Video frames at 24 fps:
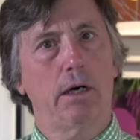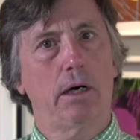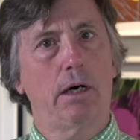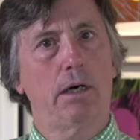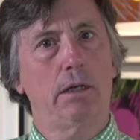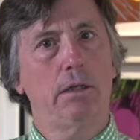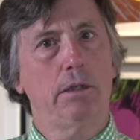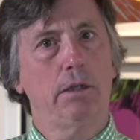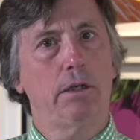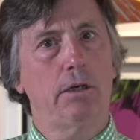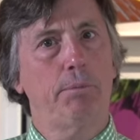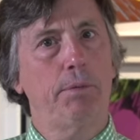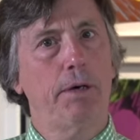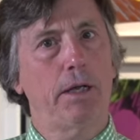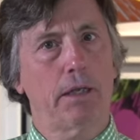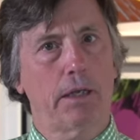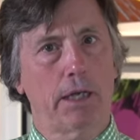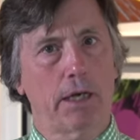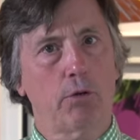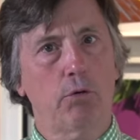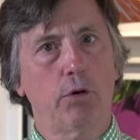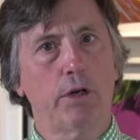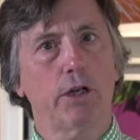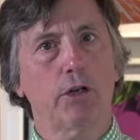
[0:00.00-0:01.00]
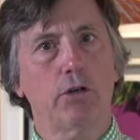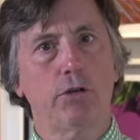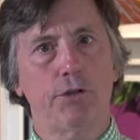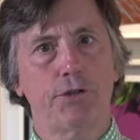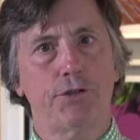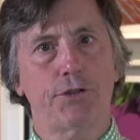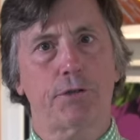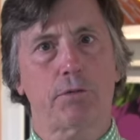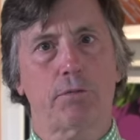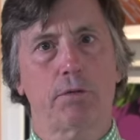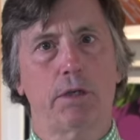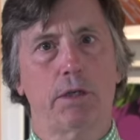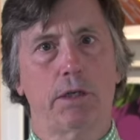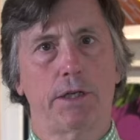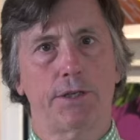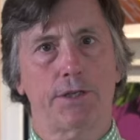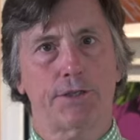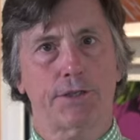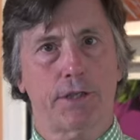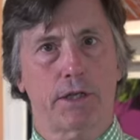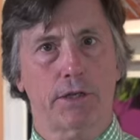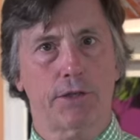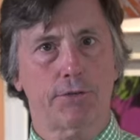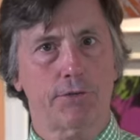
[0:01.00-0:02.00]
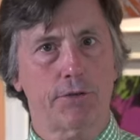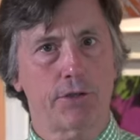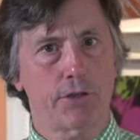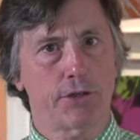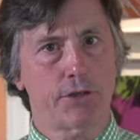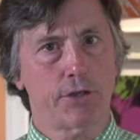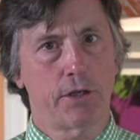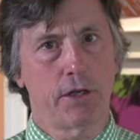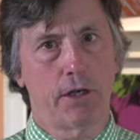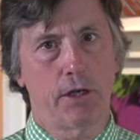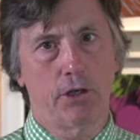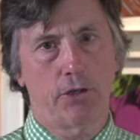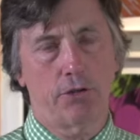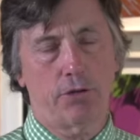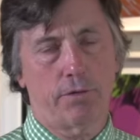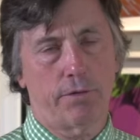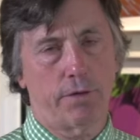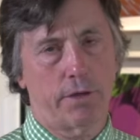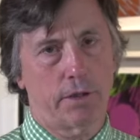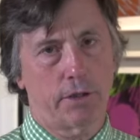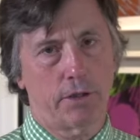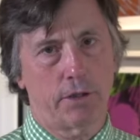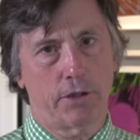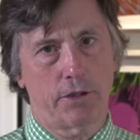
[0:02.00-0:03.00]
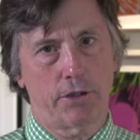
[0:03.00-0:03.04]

a little bit like what a good surrealist does, which is sort of